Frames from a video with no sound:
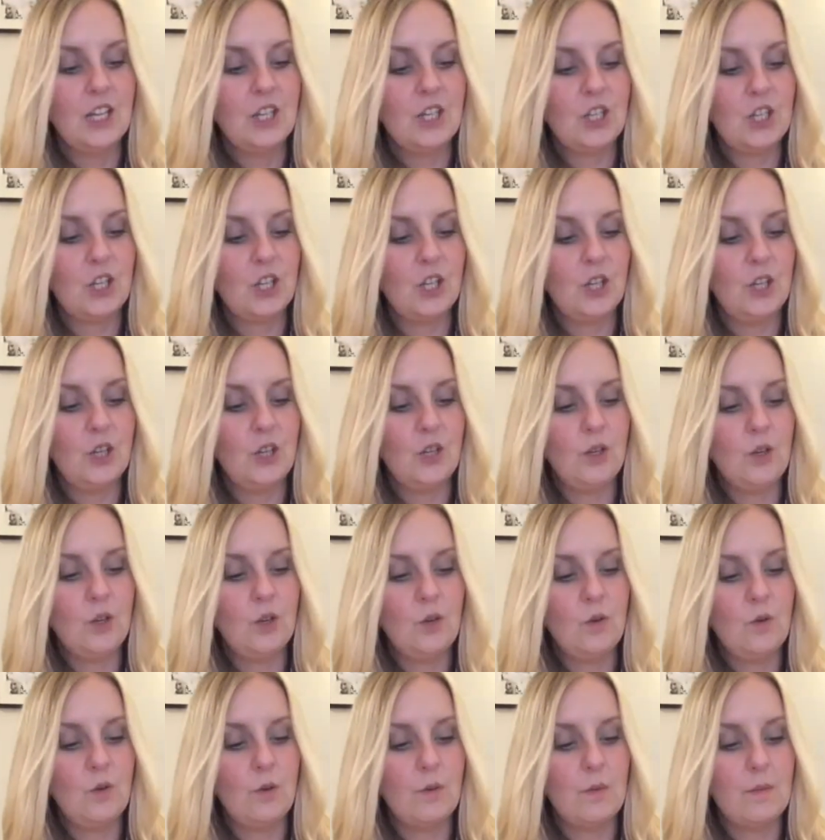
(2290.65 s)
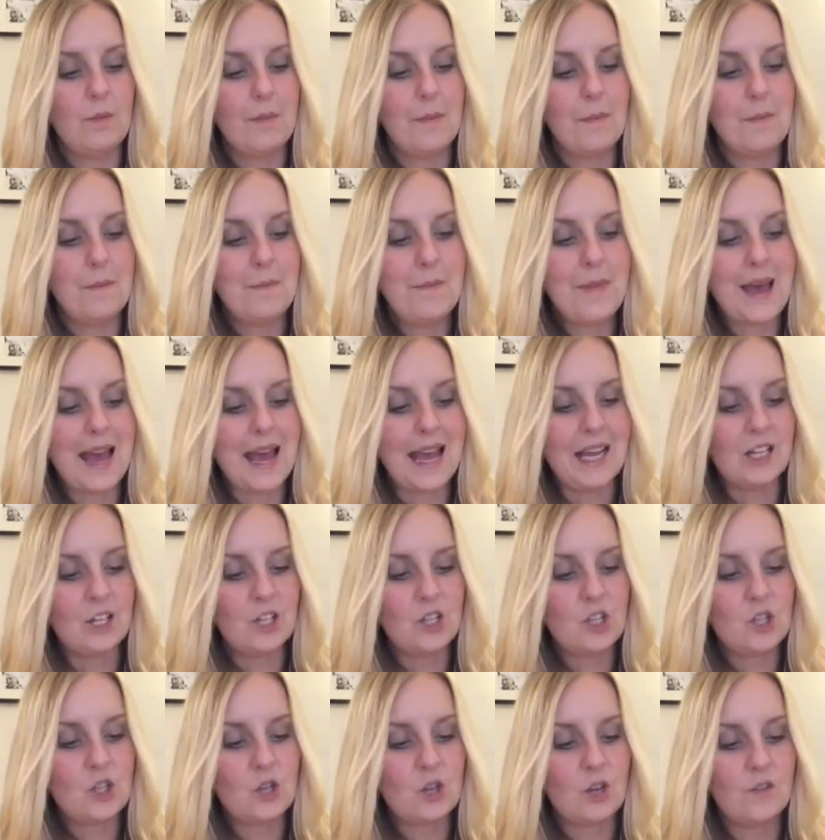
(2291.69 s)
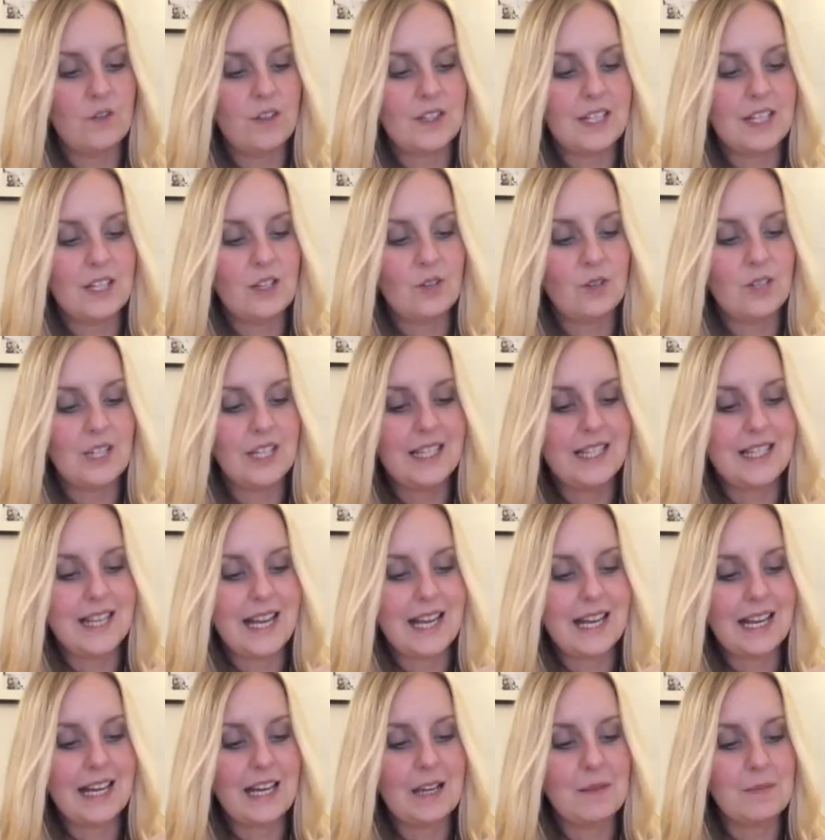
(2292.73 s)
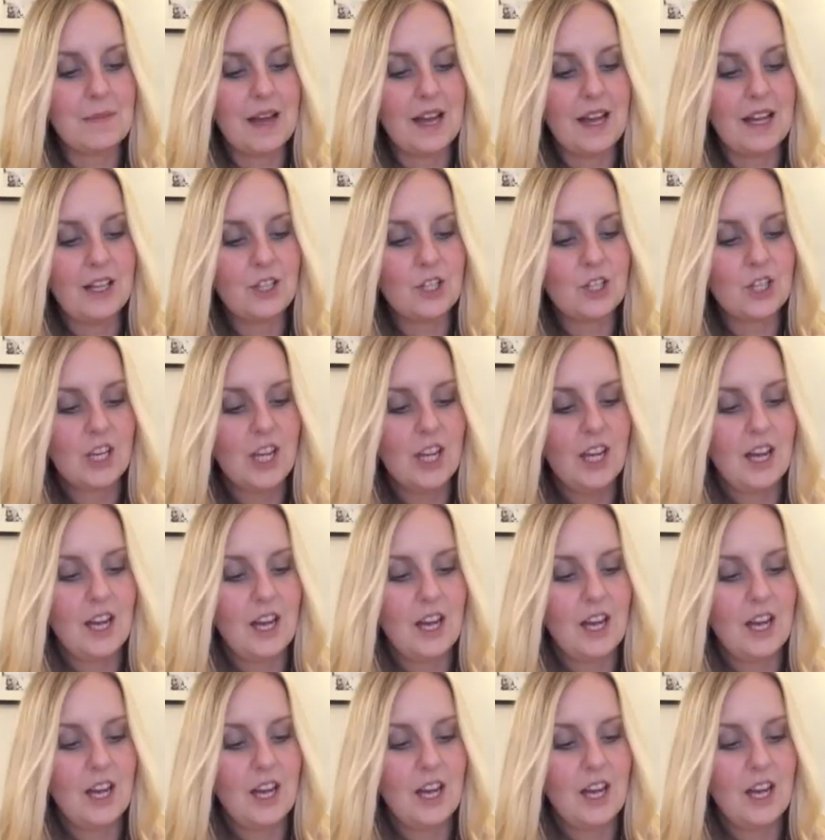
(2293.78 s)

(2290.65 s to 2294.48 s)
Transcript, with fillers: to match, obviously not exactly match,